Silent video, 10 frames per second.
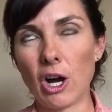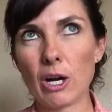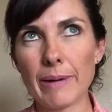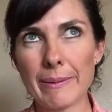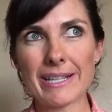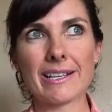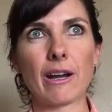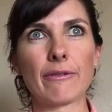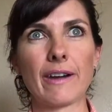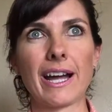all by
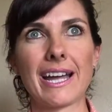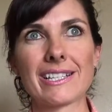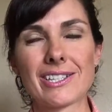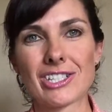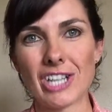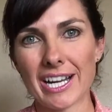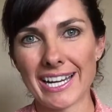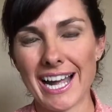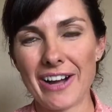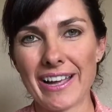myself. I stuck
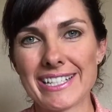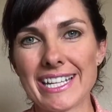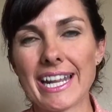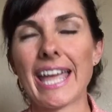it out and did it.